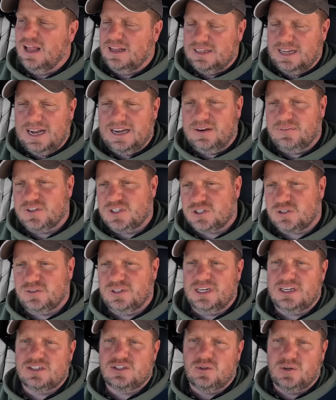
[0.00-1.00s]
a lot of different
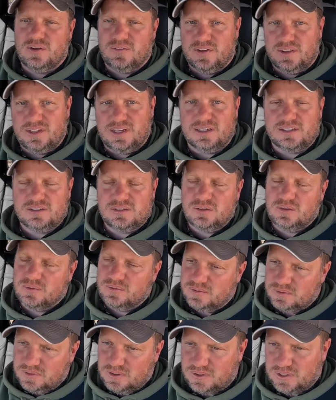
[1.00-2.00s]
screens do different things. So,
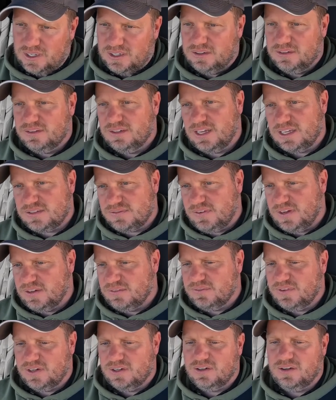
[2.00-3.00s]
okay, that's
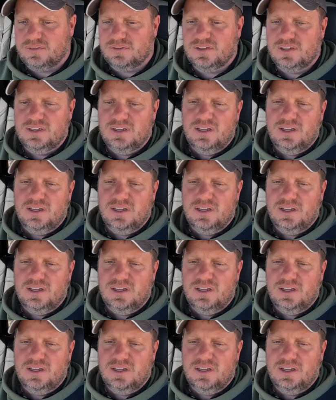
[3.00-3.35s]
fine, fair enough.